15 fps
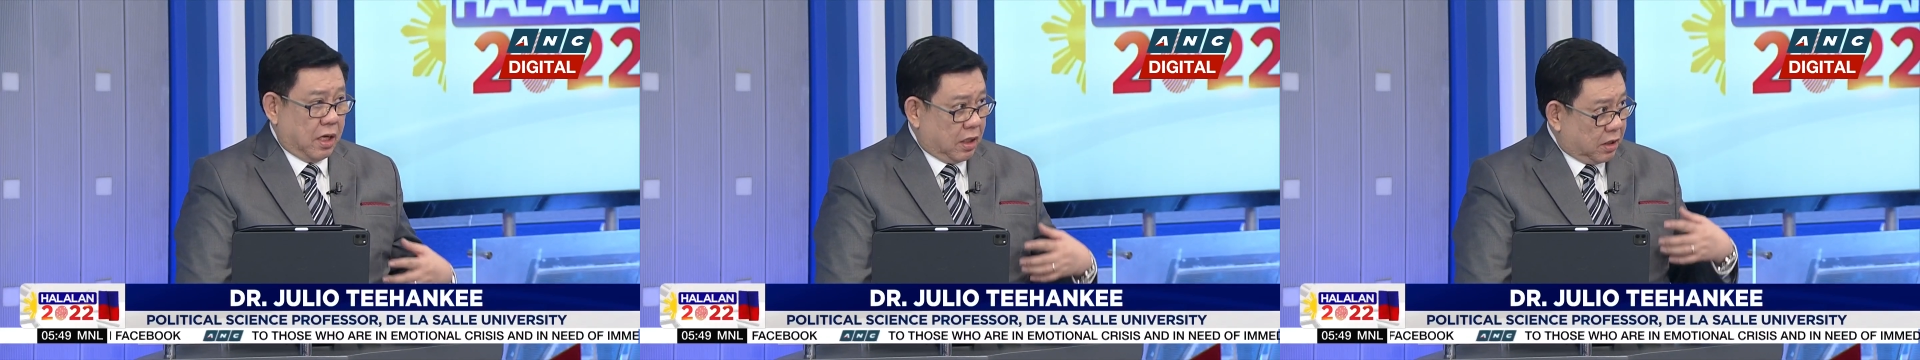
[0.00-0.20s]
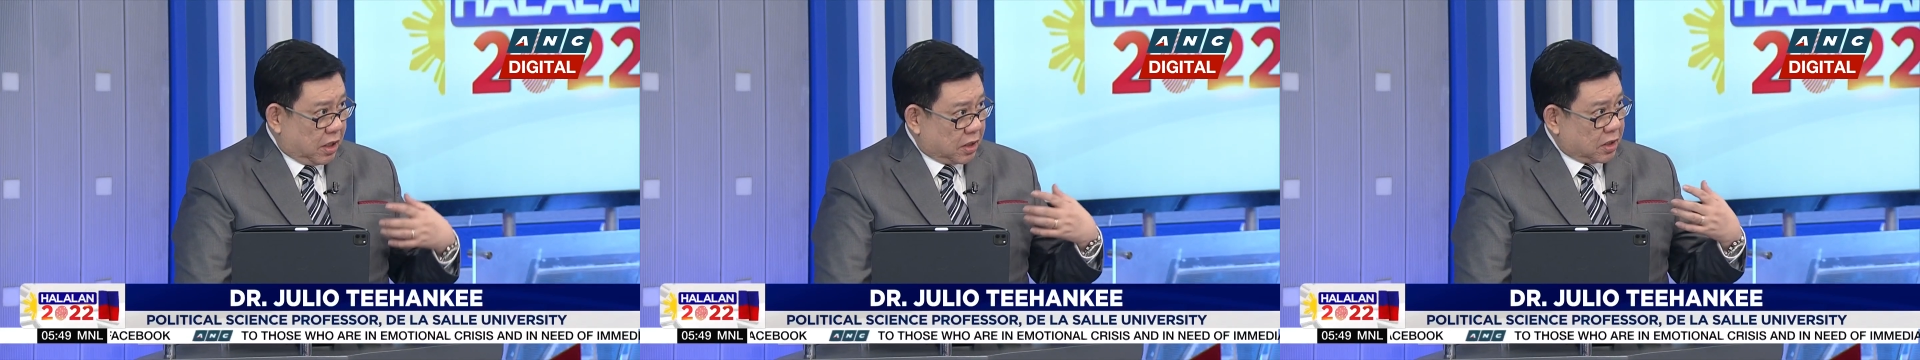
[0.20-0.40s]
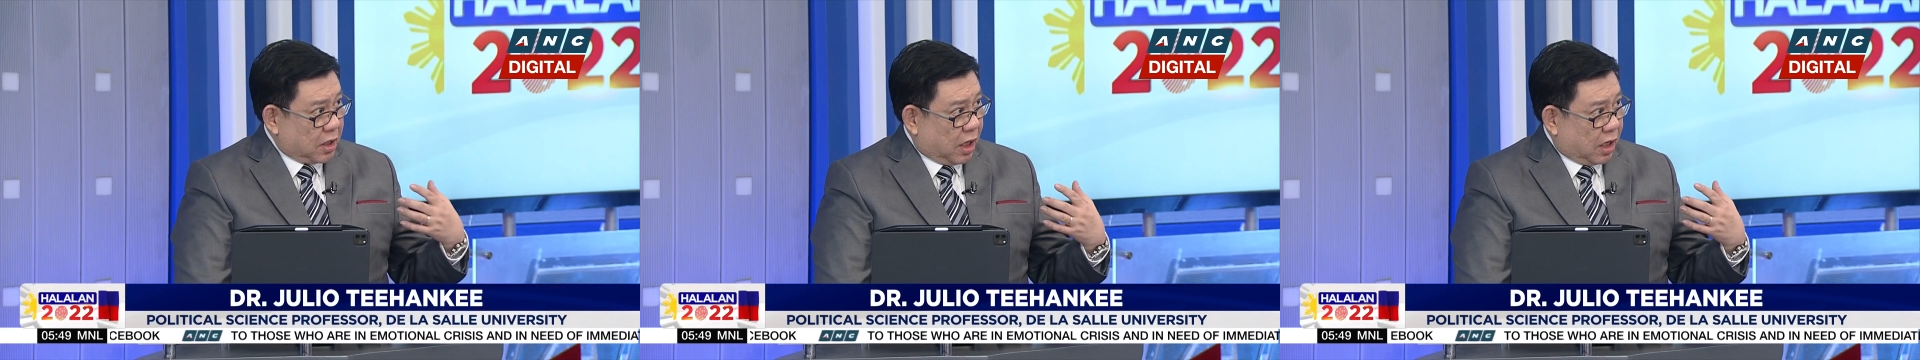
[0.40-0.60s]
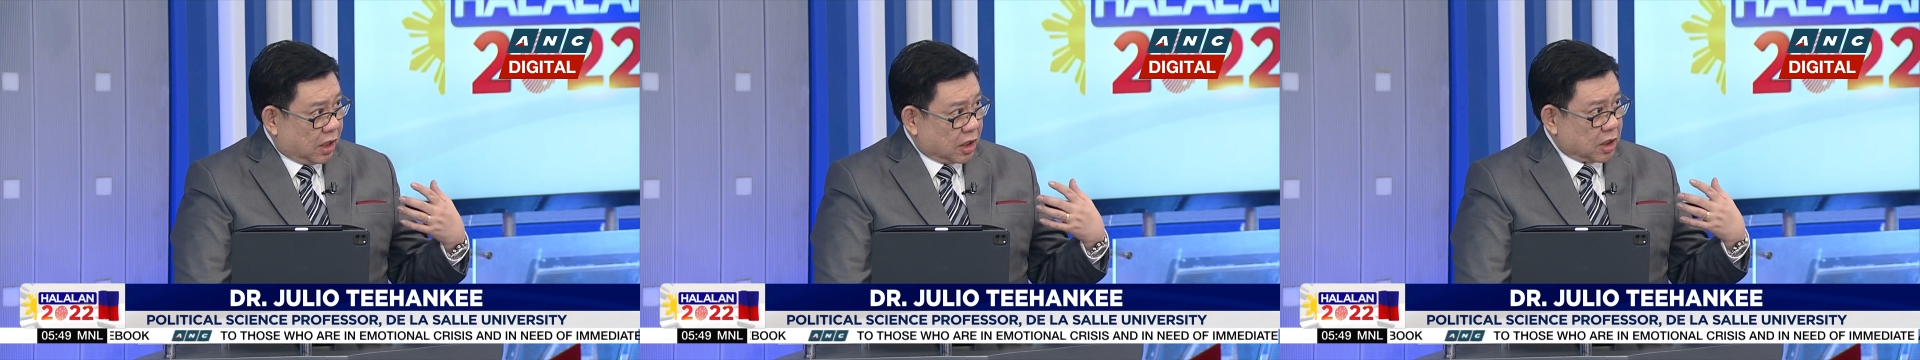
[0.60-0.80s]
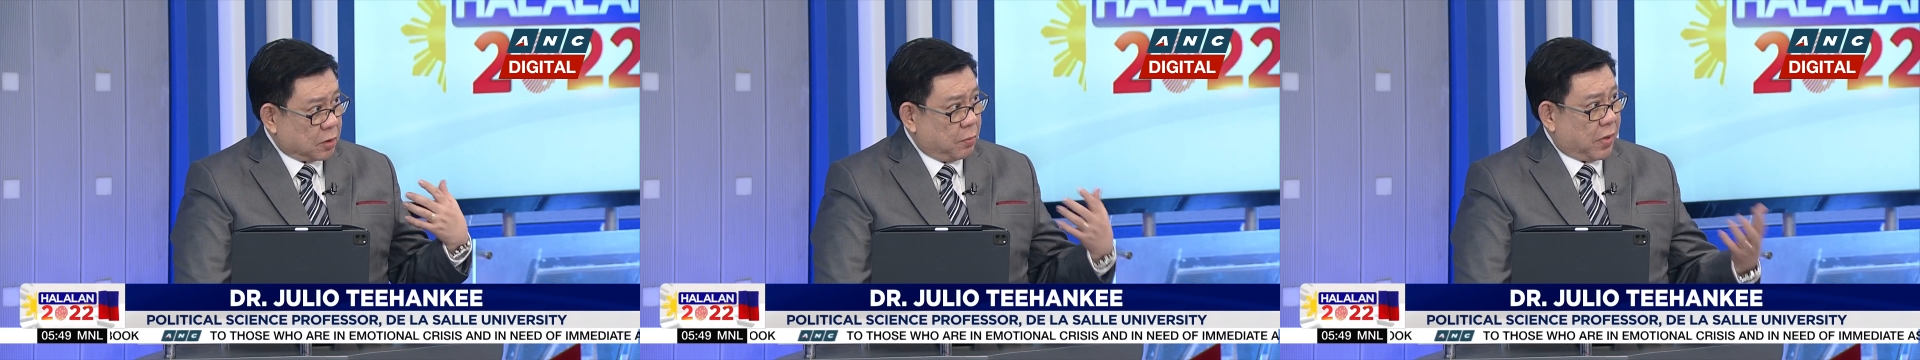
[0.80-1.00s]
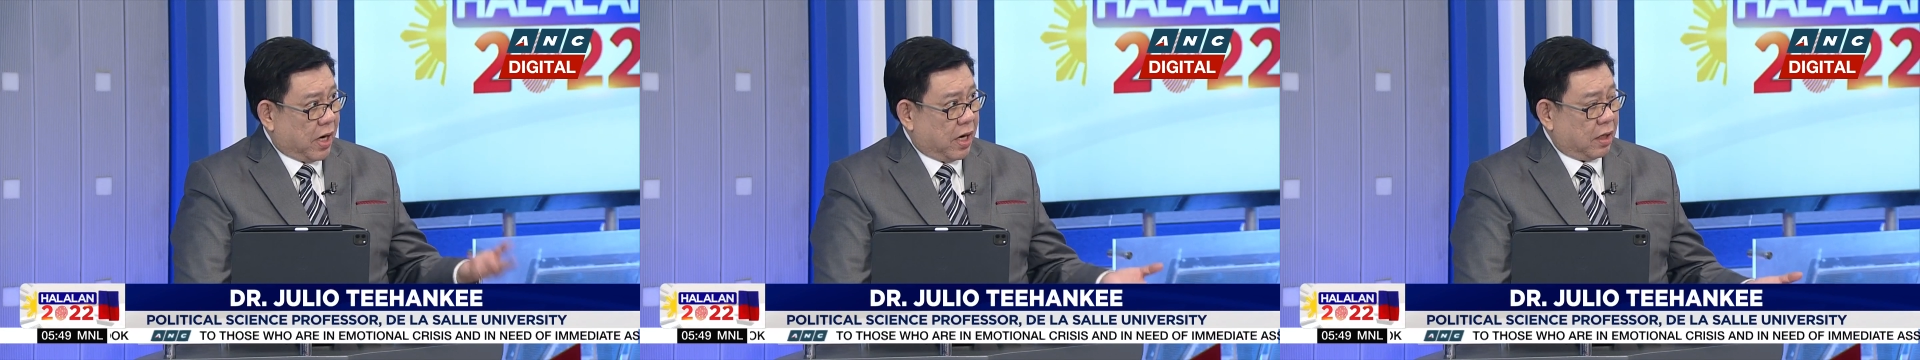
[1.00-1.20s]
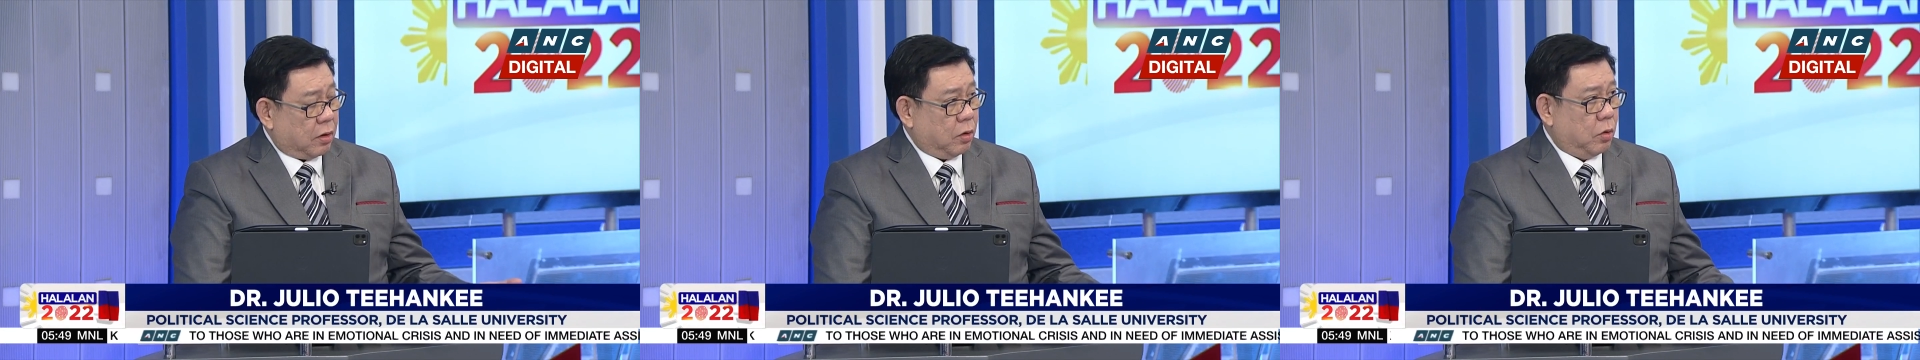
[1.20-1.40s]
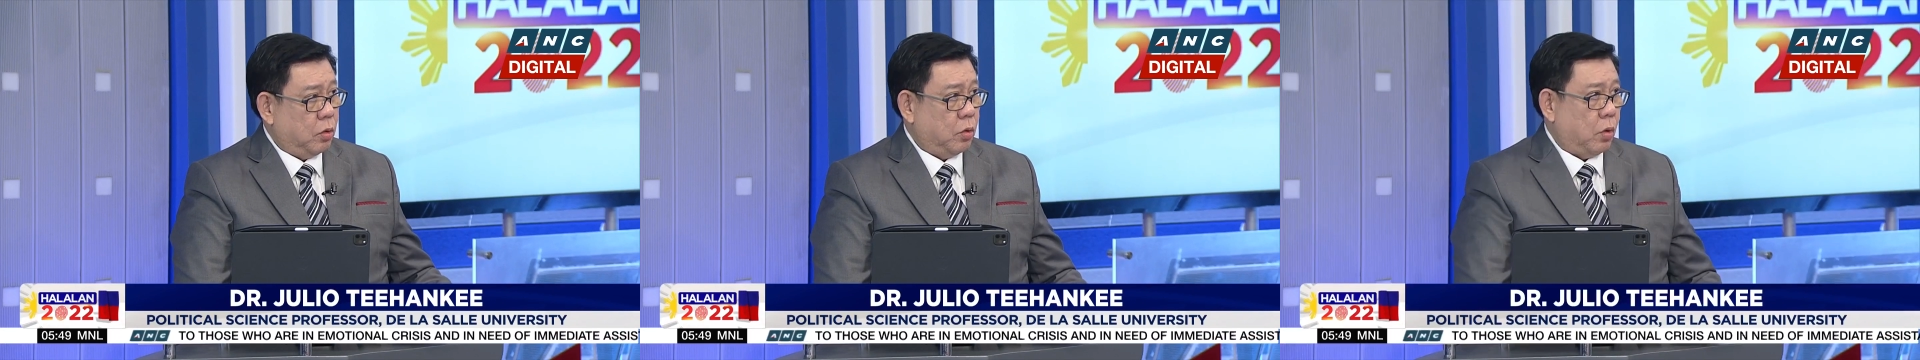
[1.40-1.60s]
this harks back
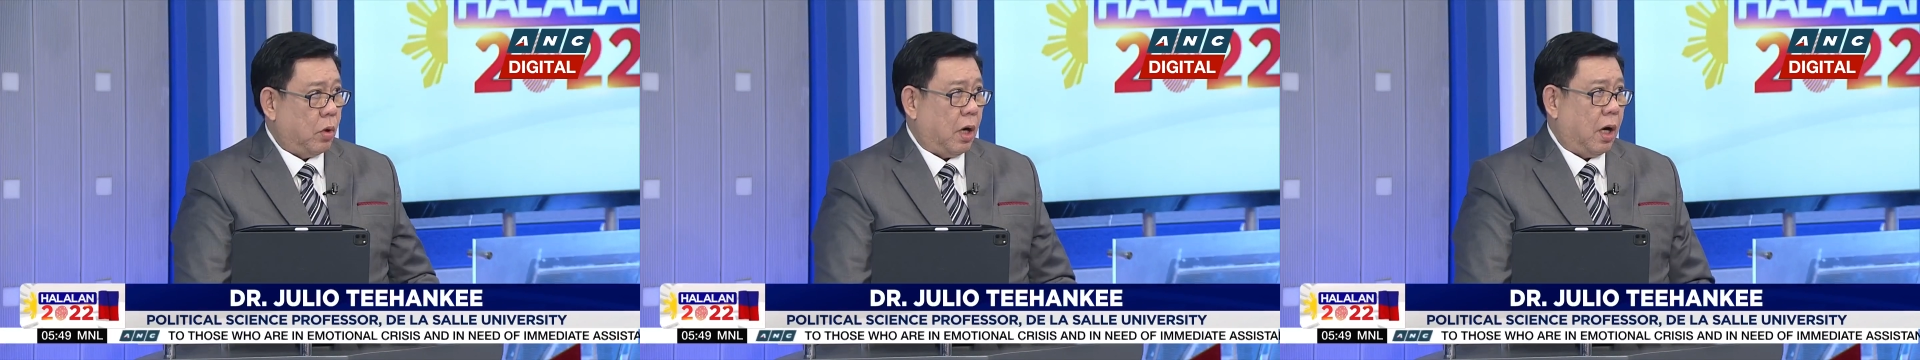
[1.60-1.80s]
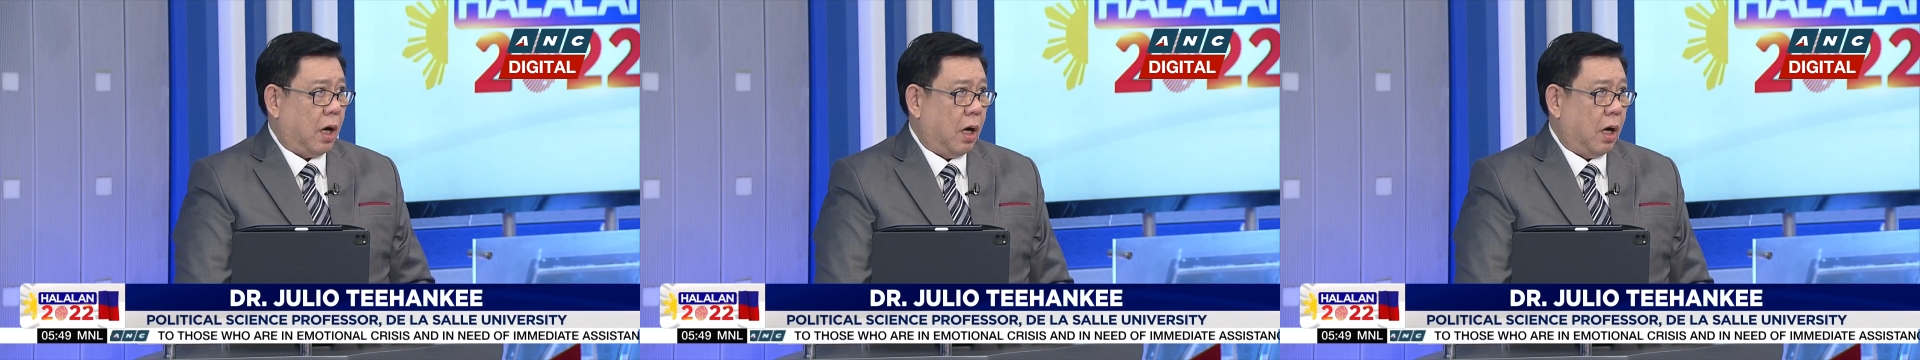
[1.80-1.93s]
to